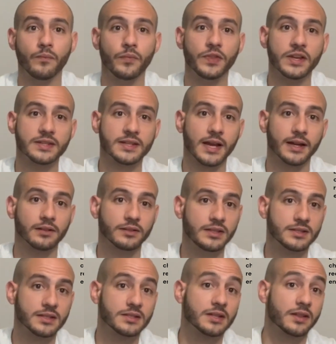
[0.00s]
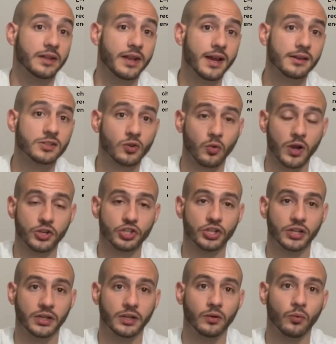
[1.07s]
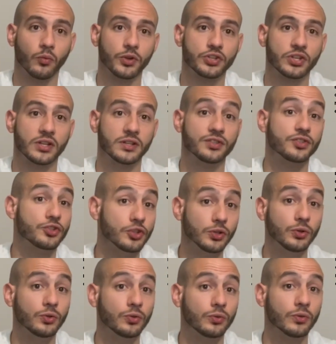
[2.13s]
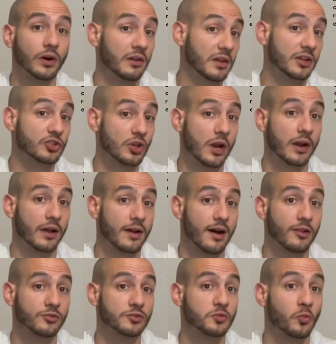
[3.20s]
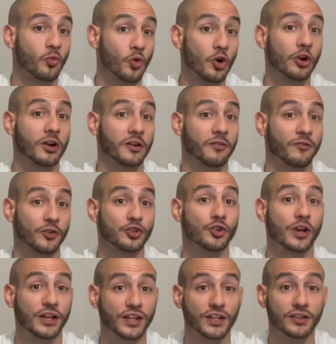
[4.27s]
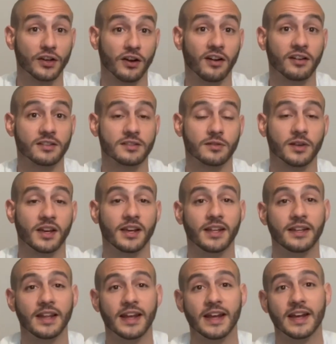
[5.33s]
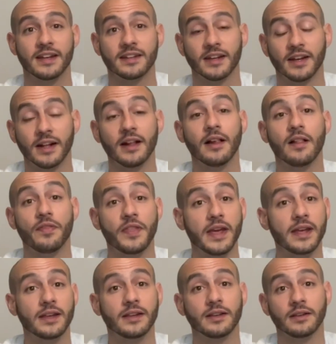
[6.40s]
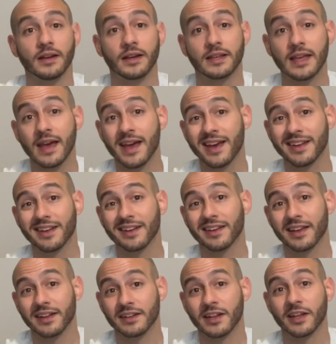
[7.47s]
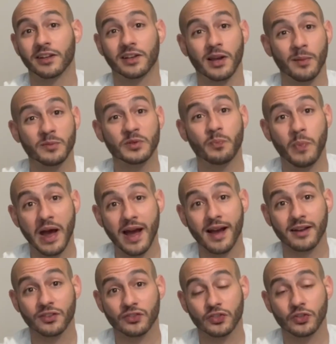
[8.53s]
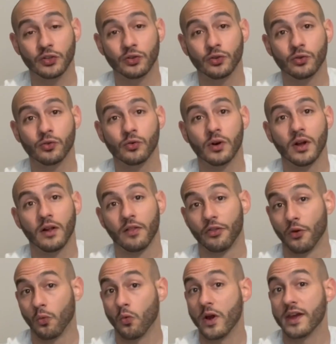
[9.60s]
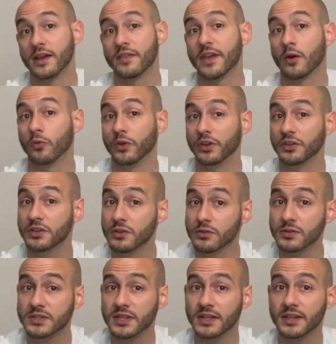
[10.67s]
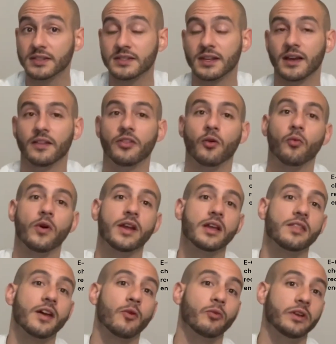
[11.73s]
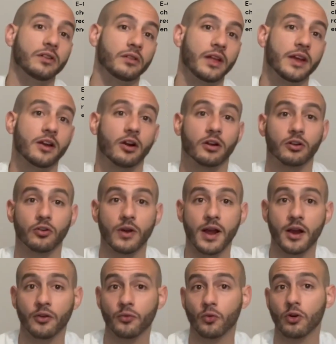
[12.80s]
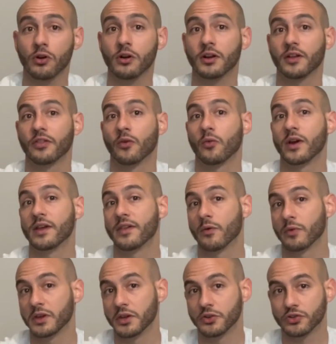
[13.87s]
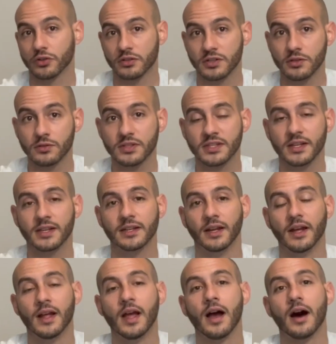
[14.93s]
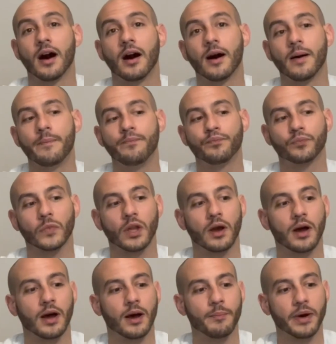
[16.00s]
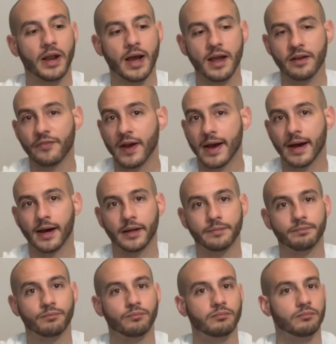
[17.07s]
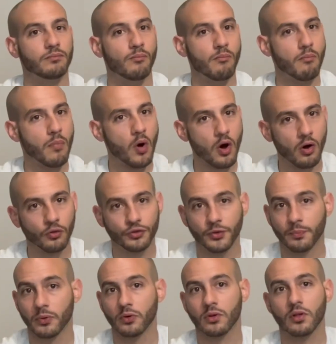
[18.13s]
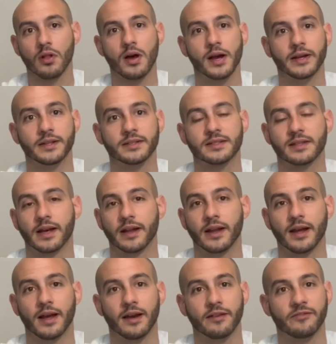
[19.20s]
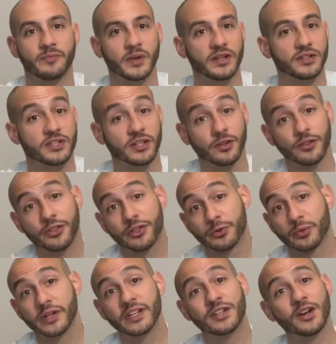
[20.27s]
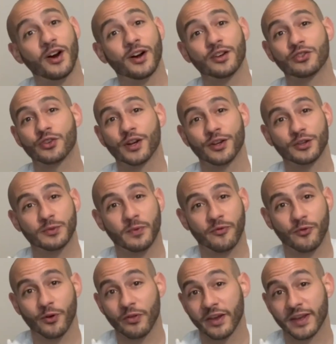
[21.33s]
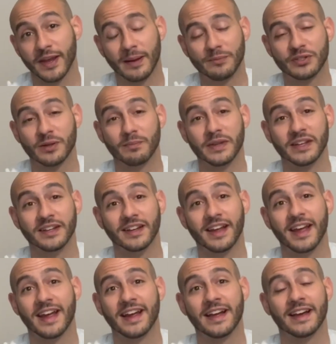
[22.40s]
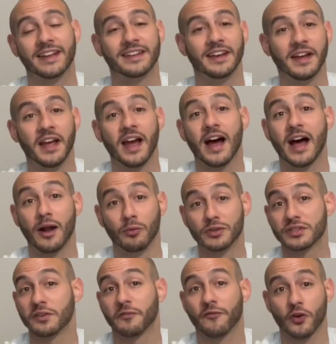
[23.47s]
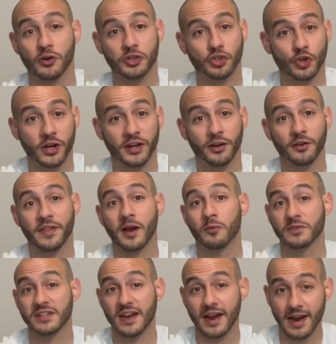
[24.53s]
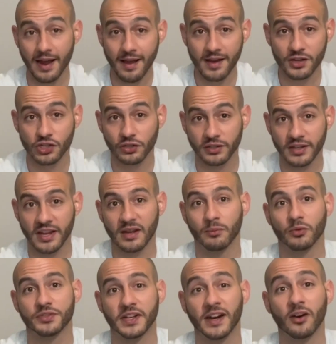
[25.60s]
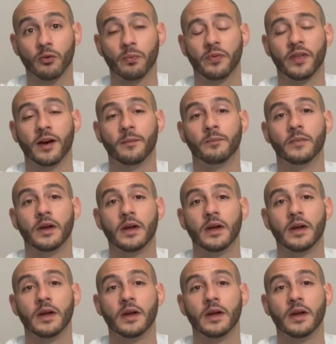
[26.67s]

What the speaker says: this kind of leads into the next question, which is, do electronic collars work for training dogs? Okay. And they, again, it comes back to the way that we use it and the way that we lay our groundwork and the way that we introduce it. But I have had multiple clients that have been to 3 dog trainers before they came to me. And I was the first trainer that was actually able to help them.